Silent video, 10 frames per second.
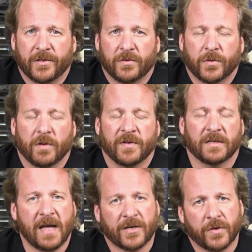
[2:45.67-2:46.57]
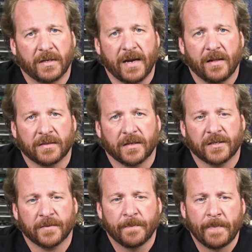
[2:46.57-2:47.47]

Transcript: So, sort of an attack tree analysis.